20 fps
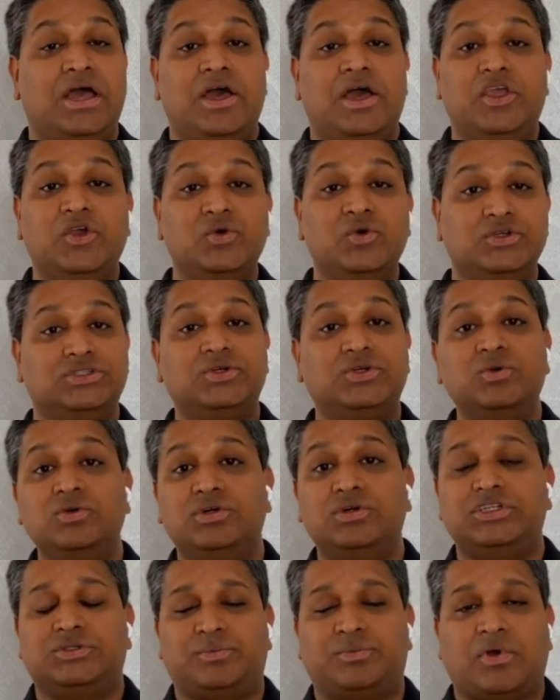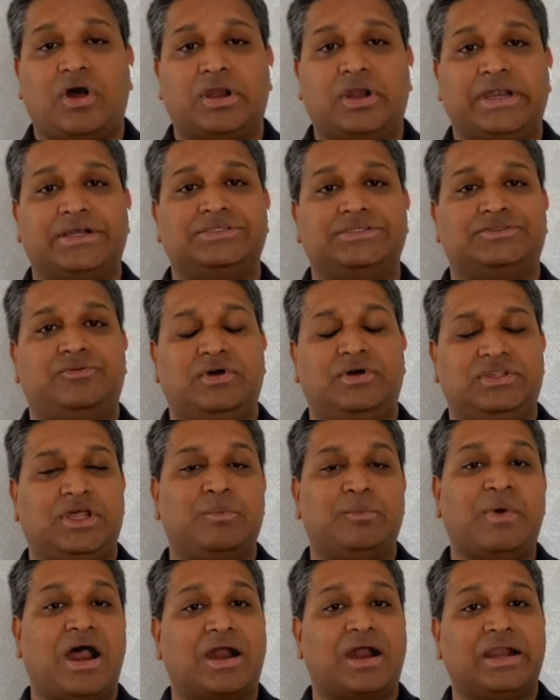use Google's products for their
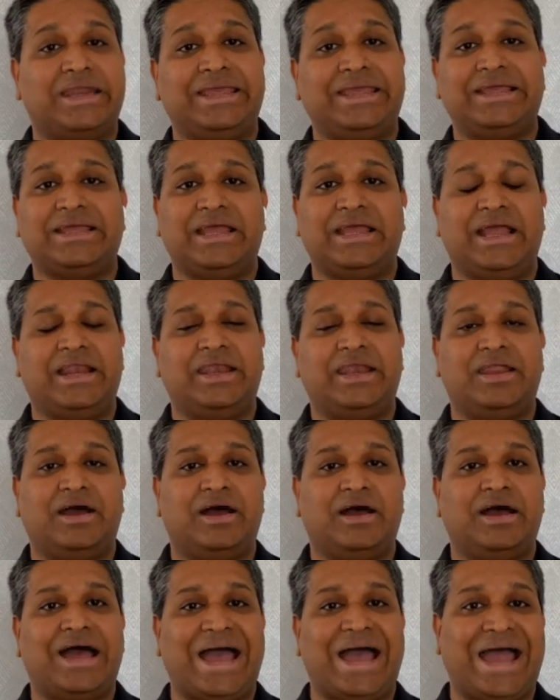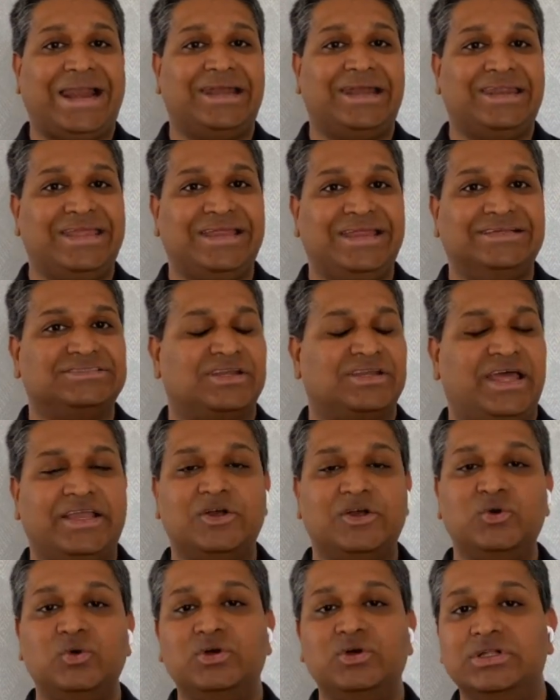marketing and ad needs,
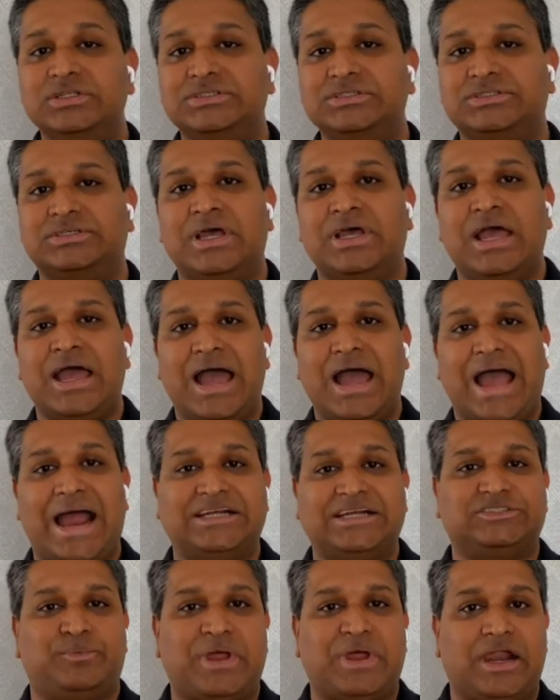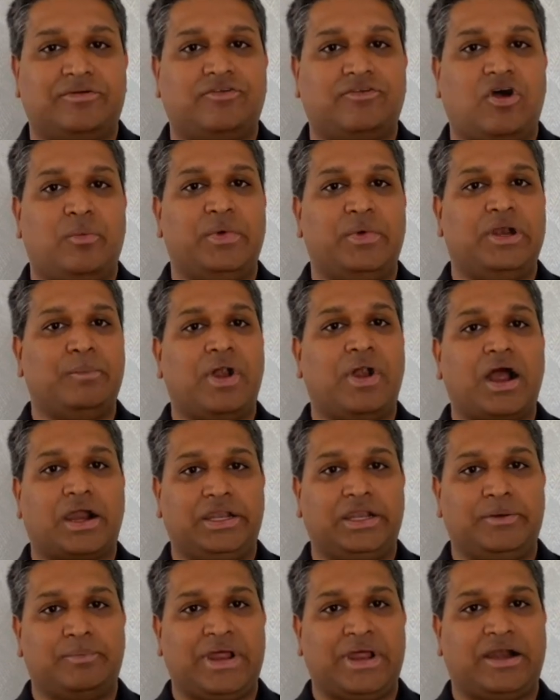like Google's ads platform and
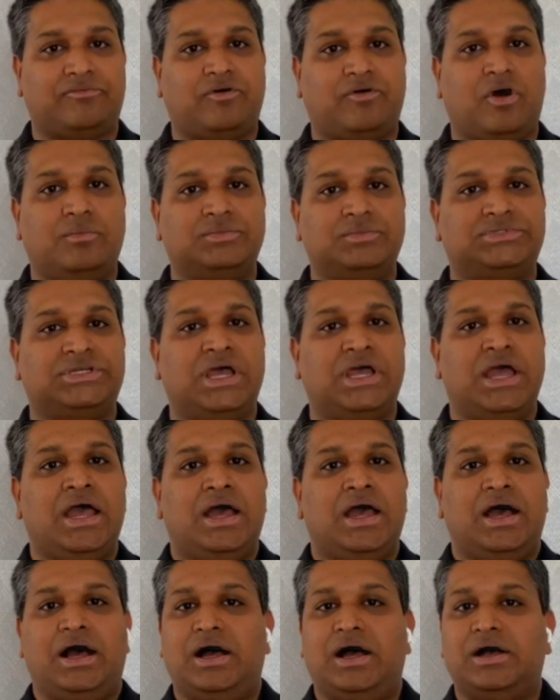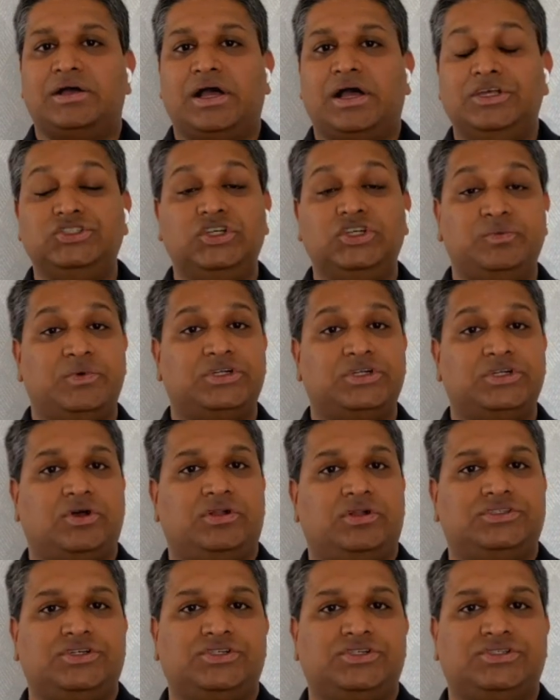marketing platforms. Consumers
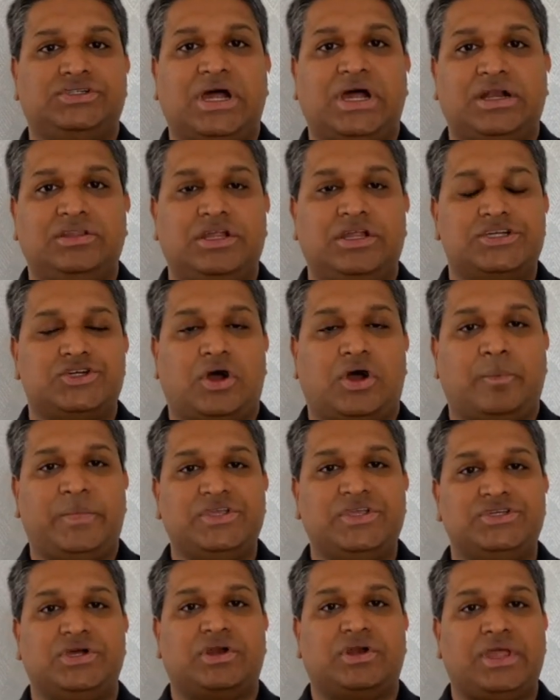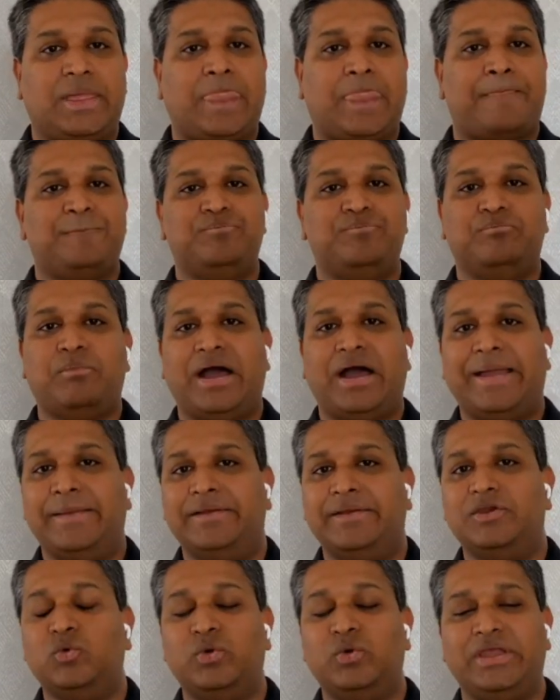also start their shopping journey by
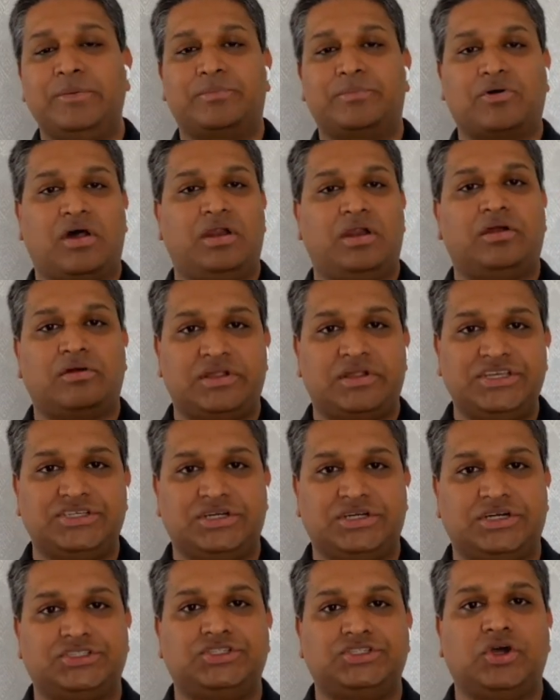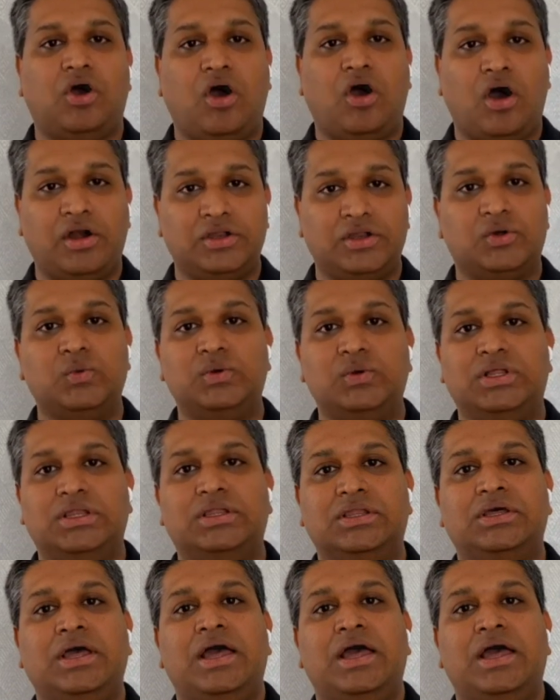doing product research on Google.